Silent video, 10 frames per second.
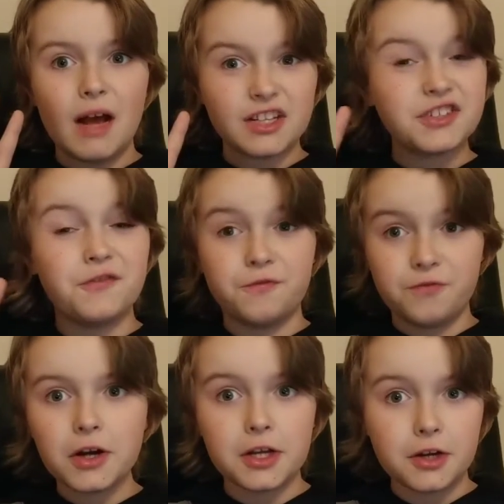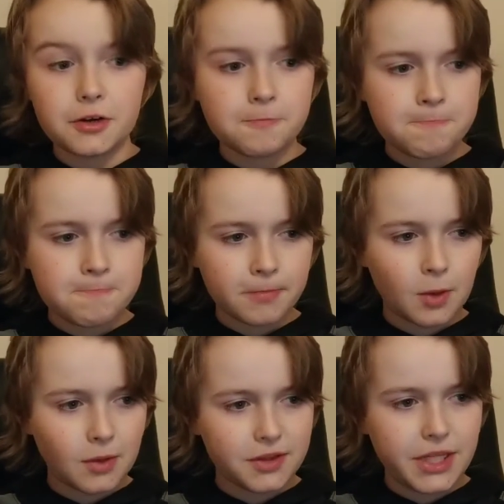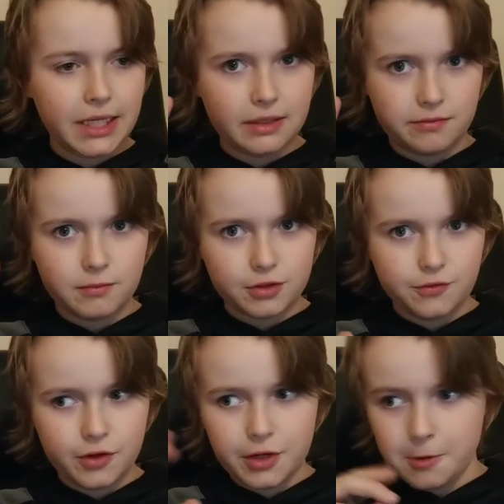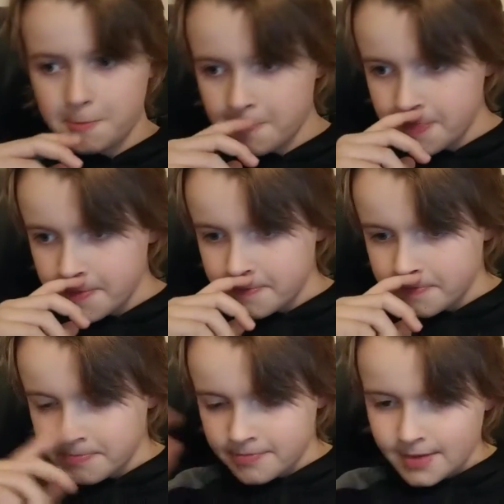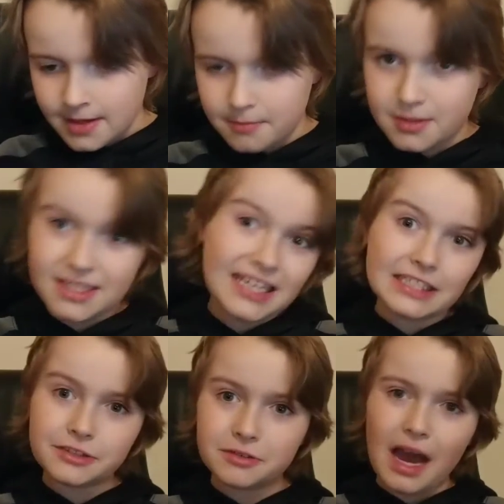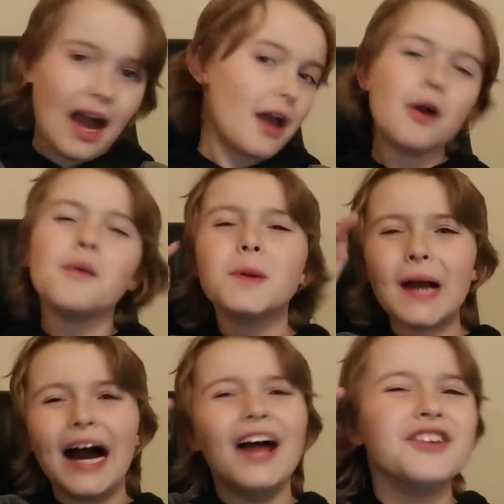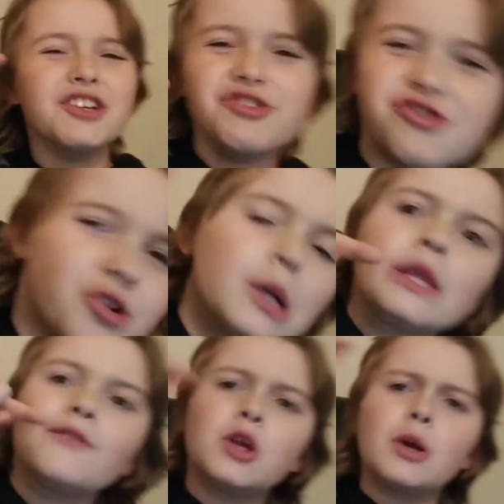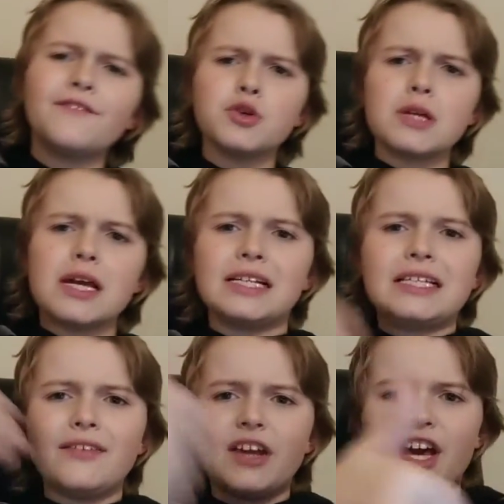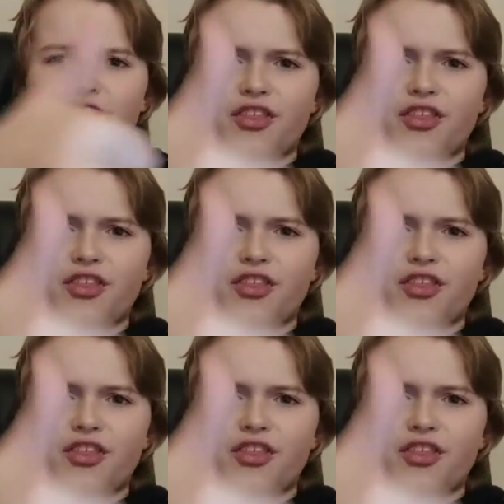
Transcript: Actually funnier. One thing, it's much funnier. But yeah, so I hope you guys enjoyed the video. If you did, give it a